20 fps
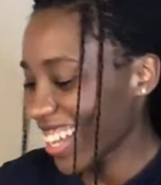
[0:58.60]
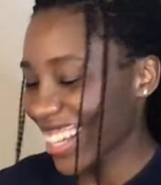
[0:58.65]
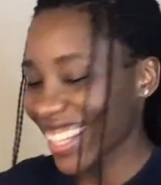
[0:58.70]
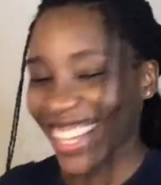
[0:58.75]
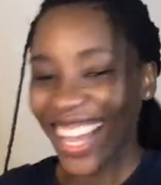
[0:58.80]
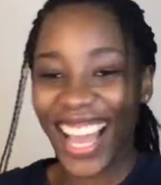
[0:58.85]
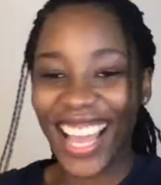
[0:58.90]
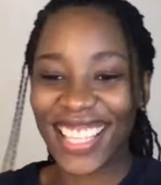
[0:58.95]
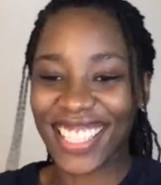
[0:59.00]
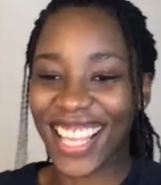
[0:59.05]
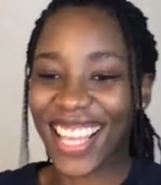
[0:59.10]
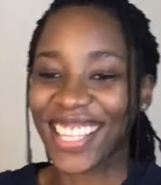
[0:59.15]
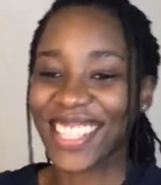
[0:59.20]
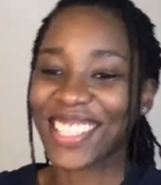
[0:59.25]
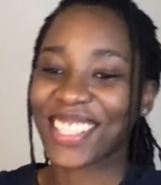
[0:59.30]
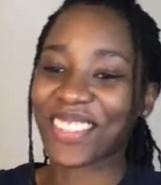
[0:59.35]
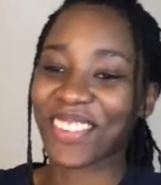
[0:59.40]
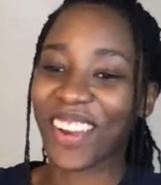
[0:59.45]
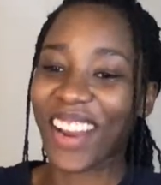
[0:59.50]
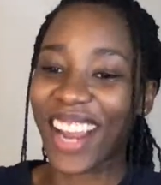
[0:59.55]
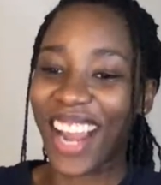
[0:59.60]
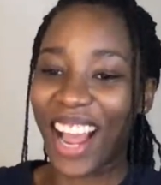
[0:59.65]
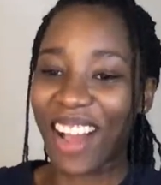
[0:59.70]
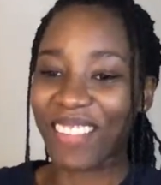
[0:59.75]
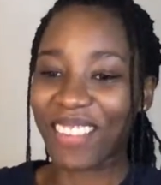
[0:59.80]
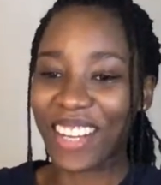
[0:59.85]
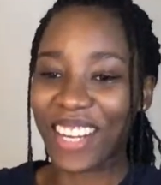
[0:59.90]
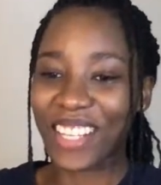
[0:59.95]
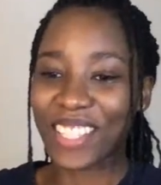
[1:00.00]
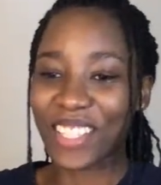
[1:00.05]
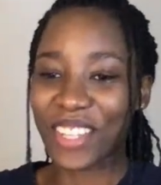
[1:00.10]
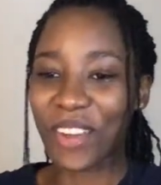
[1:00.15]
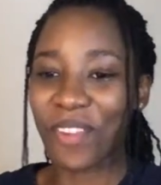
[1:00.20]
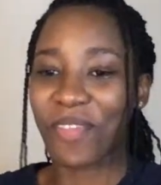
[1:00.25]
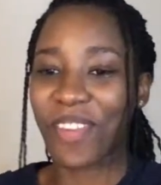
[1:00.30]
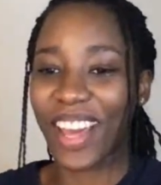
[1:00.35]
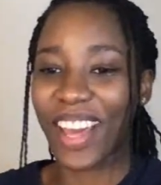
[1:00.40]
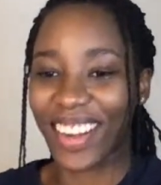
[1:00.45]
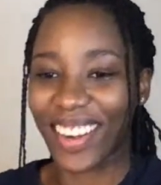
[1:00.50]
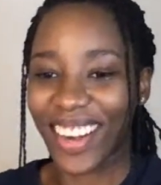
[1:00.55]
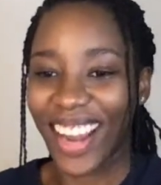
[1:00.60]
Guys, I swear, I'm gonna do better.